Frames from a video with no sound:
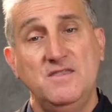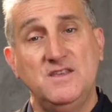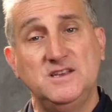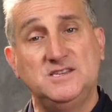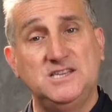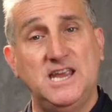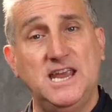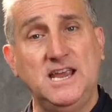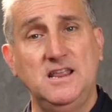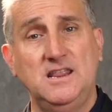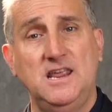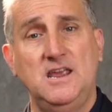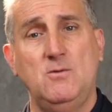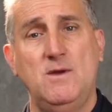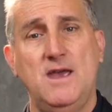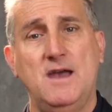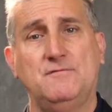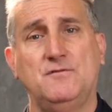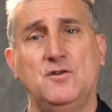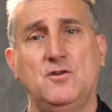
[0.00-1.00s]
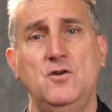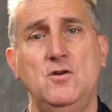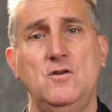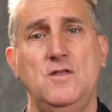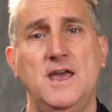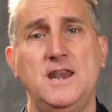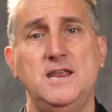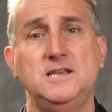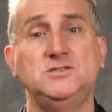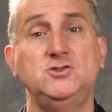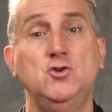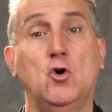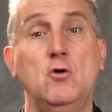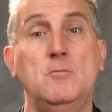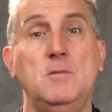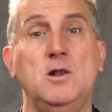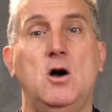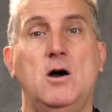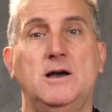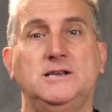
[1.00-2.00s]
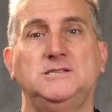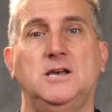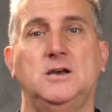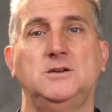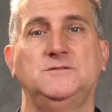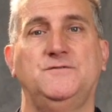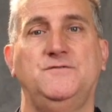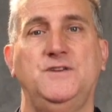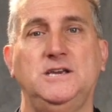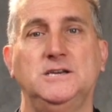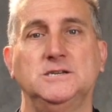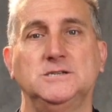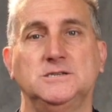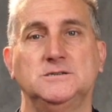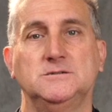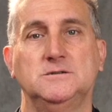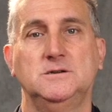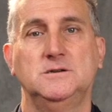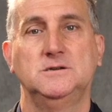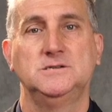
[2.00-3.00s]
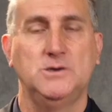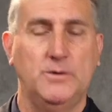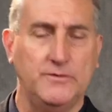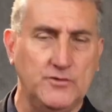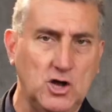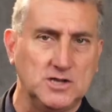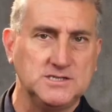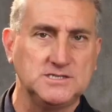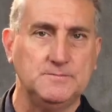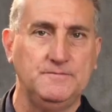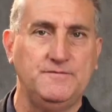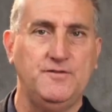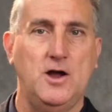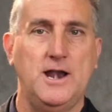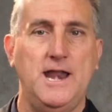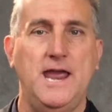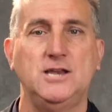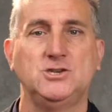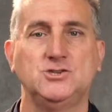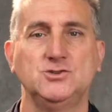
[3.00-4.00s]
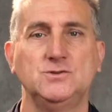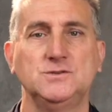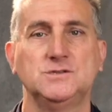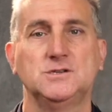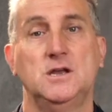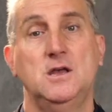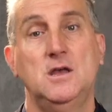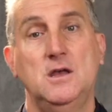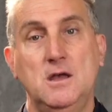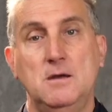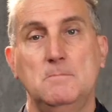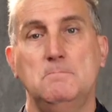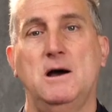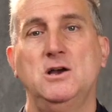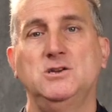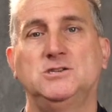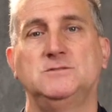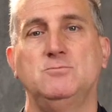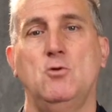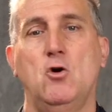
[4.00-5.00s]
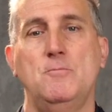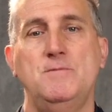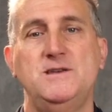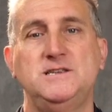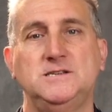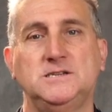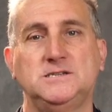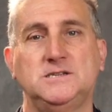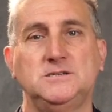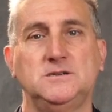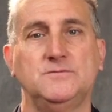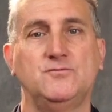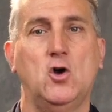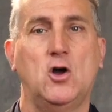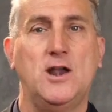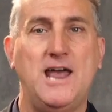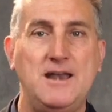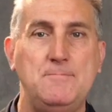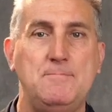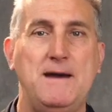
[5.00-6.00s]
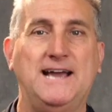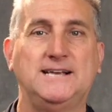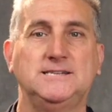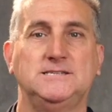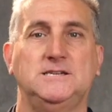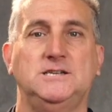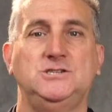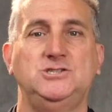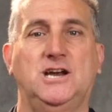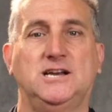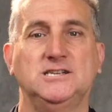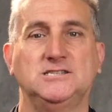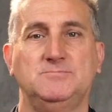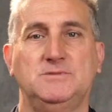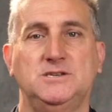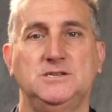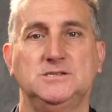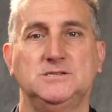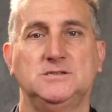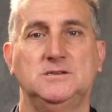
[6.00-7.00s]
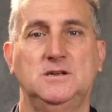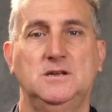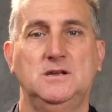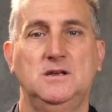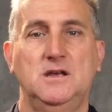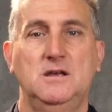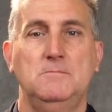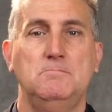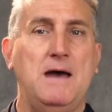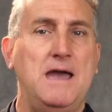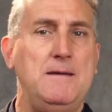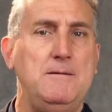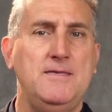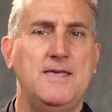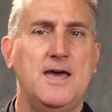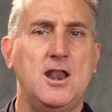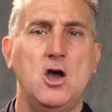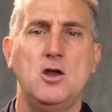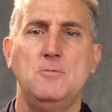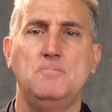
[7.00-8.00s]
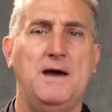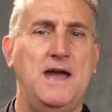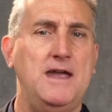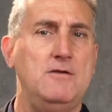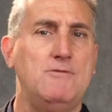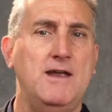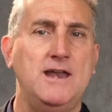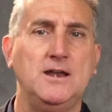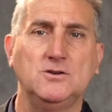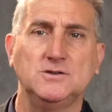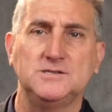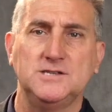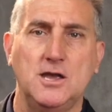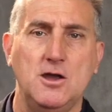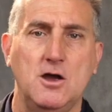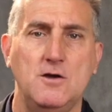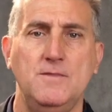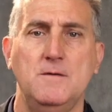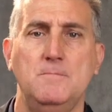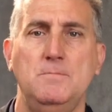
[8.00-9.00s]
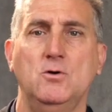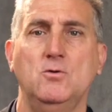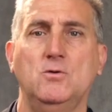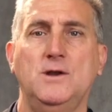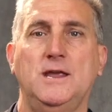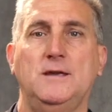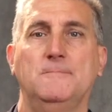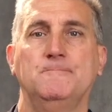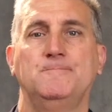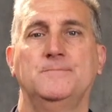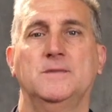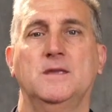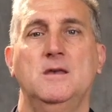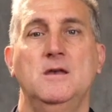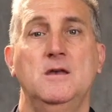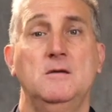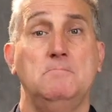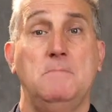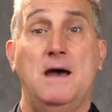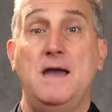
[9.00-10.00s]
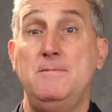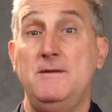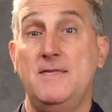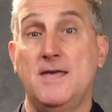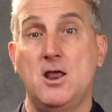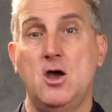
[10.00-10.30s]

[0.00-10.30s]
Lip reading: The second thing we have to do then is normalize those figures. So we've got some financials. Most small businesses have got add backs and adjustments. Maybe they don't pay rent because they own the building. Maybe